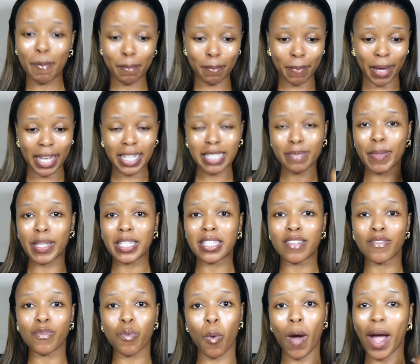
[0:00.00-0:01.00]
my
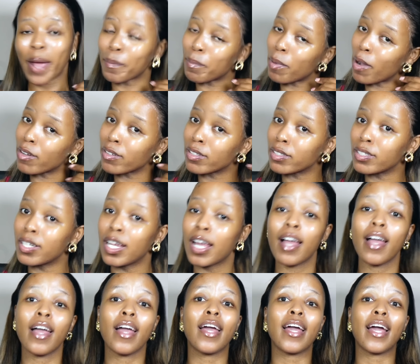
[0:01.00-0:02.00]
expensive wine bottle.
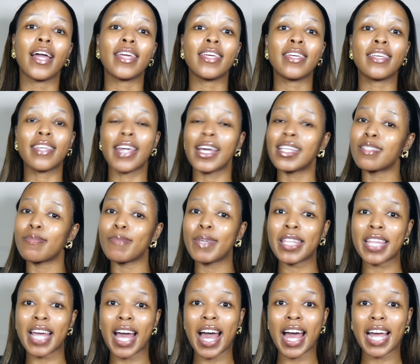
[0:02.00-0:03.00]
He gets me
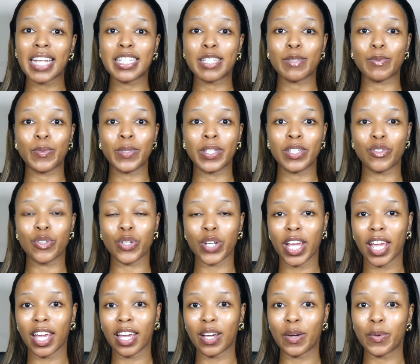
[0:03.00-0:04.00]
that, we
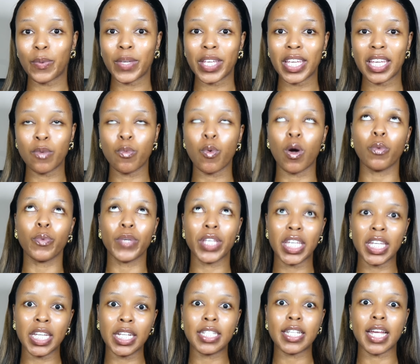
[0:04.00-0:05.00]
drink, we
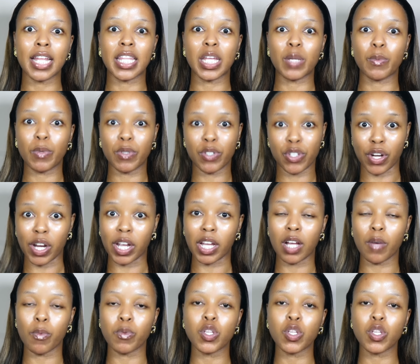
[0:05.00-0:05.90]
eat, and then we drink.